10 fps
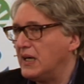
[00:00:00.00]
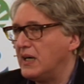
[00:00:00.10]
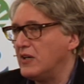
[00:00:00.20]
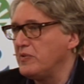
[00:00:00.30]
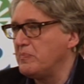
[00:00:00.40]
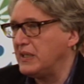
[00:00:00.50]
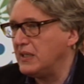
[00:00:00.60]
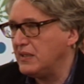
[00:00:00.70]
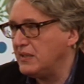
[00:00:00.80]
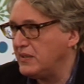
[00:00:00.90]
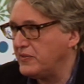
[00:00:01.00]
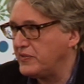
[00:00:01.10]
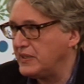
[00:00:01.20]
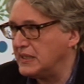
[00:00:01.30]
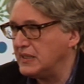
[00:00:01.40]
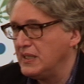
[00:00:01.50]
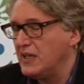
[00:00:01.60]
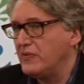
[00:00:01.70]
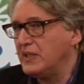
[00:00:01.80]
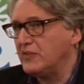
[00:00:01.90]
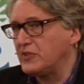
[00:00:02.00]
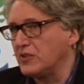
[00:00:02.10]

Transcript: how we behave, yeah. We have to